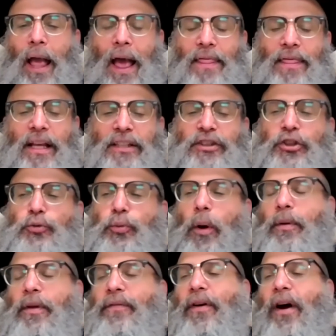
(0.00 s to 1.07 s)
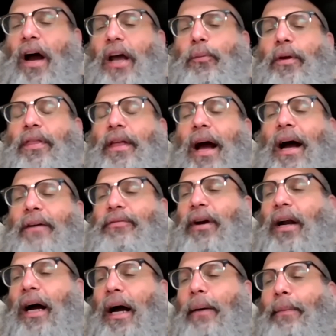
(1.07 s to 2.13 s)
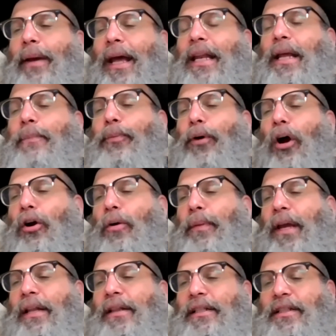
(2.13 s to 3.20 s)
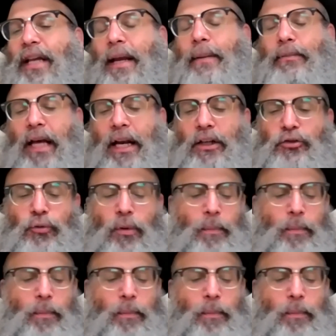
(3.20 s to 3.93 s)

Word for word: And this is what we find with Avraham and Hiborim being the same letters.